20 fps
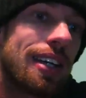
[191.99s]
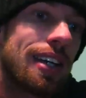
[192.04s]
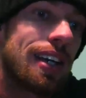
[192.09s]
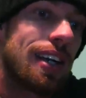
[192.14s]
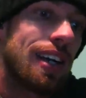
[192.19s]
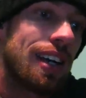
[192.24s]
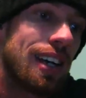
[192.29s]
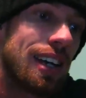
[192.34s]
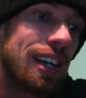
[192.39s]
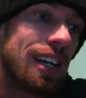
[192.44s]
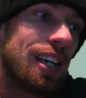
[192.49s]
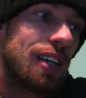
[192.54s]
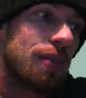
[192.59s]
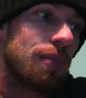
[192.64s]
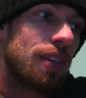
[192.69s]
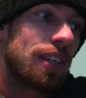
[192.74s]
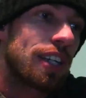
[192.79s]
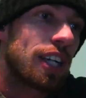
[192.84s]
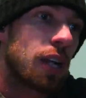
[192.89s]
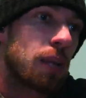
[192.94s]

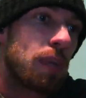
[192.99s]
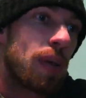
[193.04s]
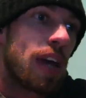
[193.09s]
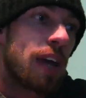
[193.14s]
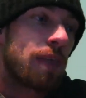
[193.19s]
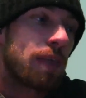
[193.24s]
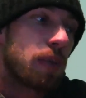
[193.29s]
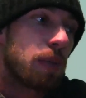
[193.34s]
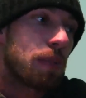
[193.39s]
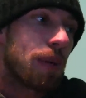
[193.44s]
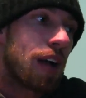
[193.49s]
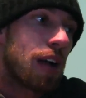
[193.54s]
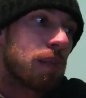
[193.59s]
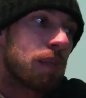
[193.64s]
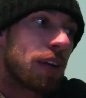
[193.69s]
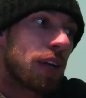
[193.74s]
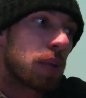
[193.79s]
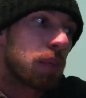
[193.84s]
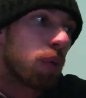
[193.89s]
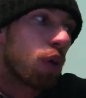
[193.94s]
Um, they're going to pay me back
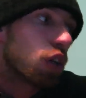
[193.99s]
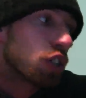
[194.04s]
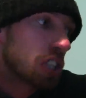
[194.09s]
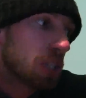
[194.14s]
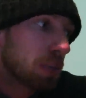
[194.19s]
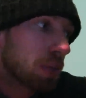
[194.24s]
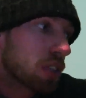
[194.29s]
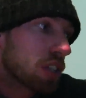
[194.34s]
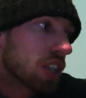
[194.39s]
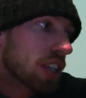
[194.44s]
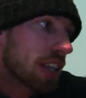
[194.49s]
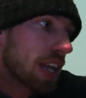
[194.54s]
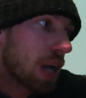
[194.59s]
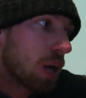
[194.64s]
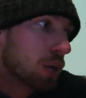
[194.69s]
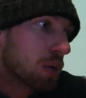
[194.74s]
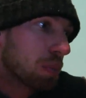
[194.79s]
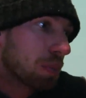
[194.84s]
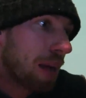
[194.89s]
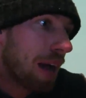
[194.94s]
my deposit, which is a
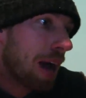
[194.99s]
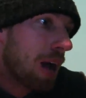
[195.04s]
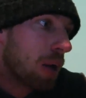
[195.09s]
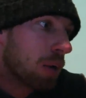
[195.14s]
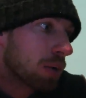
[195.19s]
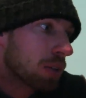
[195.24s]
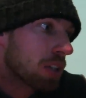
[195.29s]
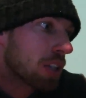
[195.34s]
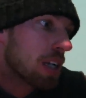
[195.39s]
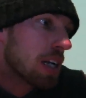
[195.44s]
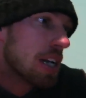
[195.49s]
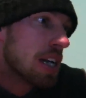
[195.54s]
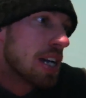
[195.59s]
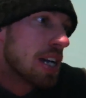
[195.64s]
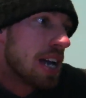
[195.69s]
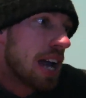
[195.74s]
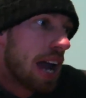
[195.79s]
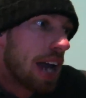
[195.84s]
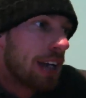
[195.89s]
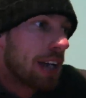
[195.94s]
thousand pounds,
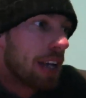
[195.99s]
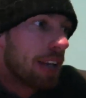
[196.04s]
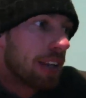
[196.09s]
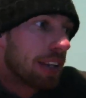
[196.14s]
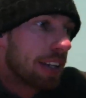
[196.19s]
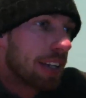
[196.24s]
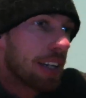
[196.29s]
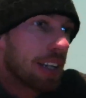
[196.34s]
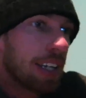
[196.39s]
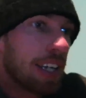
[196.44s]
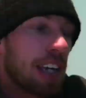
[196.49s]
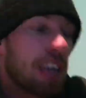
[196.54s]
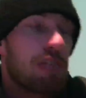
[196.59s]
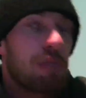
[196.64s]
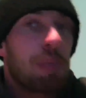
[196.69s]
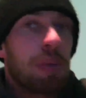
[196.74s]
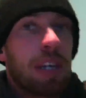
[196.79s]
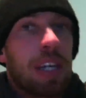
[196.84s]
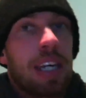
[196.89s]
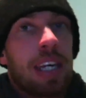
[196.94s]
and then they're going to give
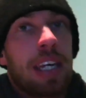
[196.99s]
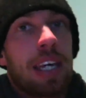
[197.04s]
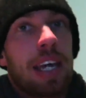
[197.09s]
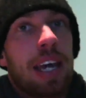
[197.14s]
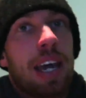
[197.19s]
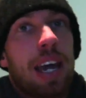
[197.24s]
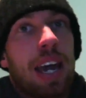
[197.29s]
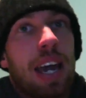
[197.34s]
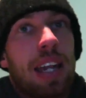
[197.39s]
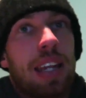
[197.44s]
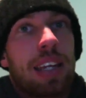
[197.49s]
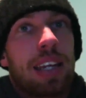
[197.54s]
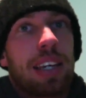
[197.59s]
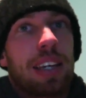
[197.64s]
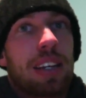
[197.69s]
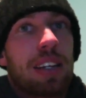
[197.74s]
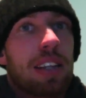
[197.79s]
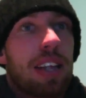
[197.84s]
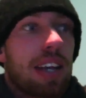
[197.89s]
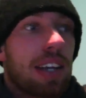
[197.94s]
me uh, they're
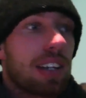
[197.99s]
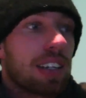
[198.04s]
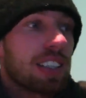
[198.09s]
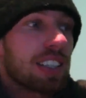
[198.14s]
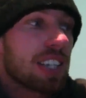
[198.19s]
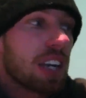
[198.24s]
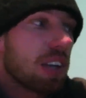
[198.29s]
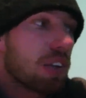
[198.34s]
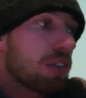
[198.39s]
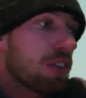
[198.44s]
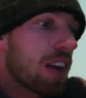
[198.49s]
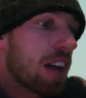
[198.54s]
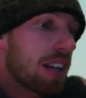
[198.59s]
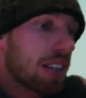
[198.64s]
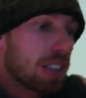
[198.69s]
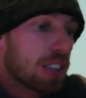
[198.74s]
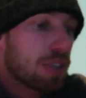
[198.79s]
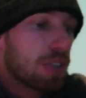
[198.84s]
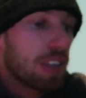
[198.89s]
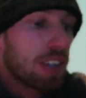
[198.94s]
going to they're going to settle
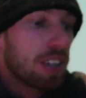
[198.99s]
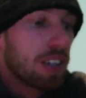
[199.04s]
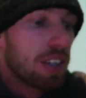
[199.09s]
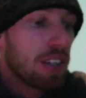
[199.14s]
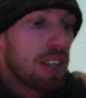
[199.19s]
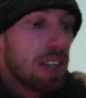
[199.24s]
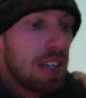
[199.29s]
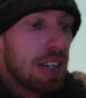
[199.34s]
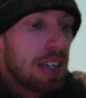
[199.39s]
finance figure.